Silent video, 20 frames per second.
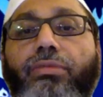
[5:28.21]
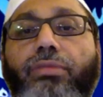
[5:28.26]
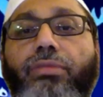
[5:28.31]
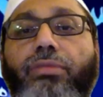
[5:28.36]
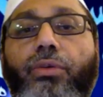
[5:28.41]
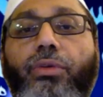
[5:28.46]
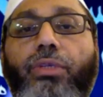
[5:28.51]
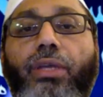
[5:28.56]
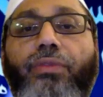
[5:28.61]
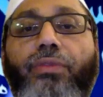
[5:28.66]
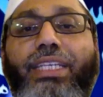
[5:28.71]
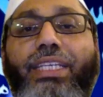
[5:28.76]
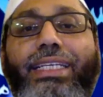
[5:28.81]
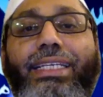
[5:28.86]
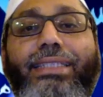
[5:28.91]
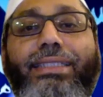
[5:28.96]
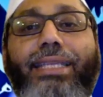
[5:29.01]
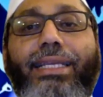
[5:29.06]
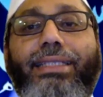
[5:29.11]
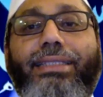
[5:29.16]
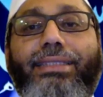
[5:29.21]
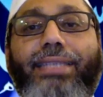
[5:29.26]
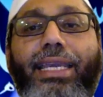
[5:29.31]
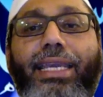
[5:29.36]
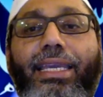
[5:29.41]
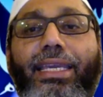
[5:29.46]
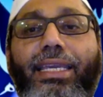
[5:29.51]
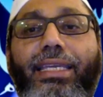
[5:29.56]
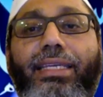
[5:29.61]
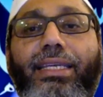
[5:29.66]
we would have taken that
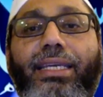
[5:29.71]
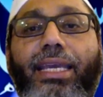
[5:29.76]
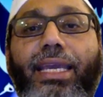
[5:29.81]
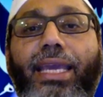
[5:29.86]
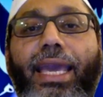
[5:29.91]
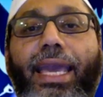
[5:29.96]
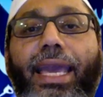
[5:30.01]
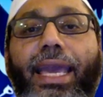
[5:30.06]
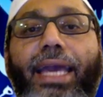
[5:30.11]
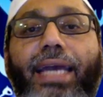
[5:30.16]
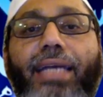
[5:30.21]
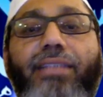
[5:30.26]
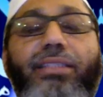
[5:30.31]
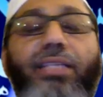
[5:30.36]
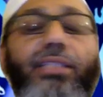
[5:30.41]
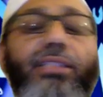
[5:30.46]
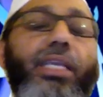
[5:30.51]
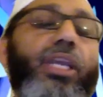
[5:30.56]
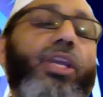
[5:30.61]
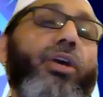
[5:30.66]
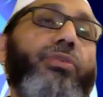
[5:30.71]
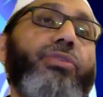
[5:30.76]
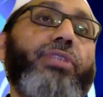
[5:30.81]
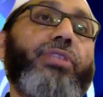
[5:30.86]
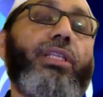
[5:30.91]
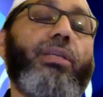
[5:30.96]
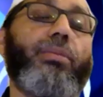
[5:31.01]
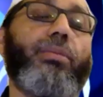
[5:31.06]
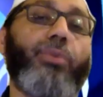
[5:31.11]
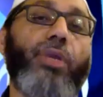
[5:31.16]
day as a day of
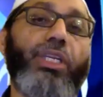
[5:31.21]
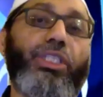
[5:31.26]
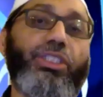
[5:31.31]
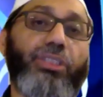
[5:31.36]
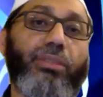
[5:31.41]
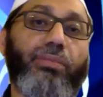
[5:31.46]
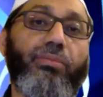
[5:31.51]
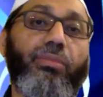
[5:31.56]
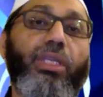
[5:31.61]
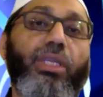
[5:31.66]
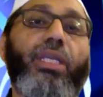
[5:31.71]
celebration.